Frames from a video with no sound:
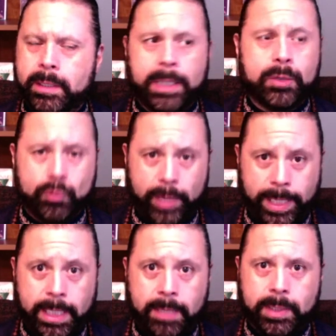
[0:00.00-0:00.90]
it's
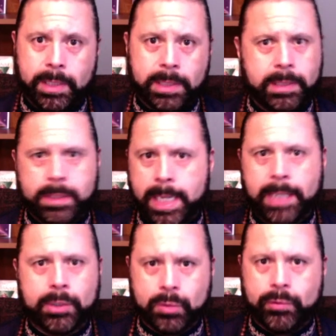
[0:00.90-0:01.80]
raining, but it's
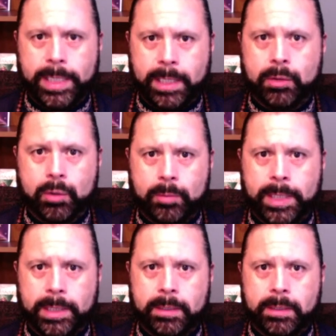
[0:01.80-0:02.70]
not just raining a little bit.